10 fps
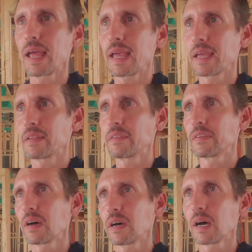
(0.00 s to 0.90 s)
And
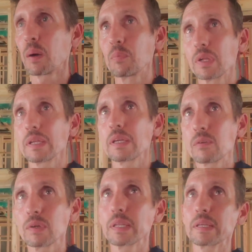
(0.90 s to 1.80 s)
I'm really,
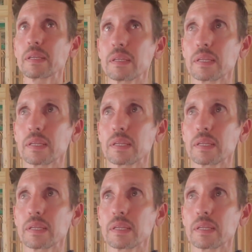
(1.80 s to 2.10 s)
really